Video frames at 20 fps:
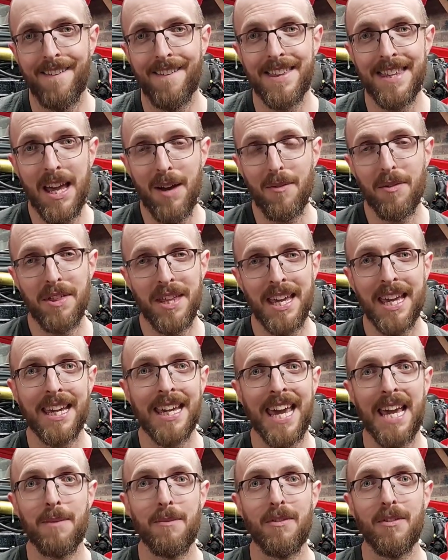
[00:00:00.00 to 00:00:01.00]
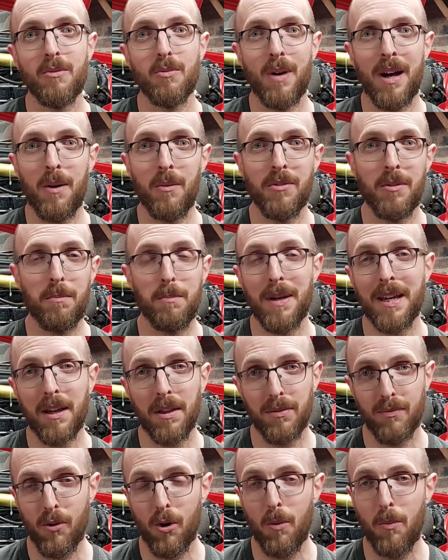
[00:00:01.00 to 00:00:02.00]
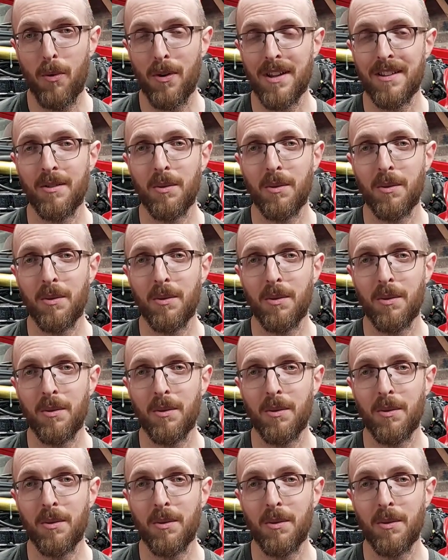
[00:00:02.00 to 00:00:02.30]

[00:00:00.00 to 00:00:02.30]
The other thing it came with as well was a bigger throttle body.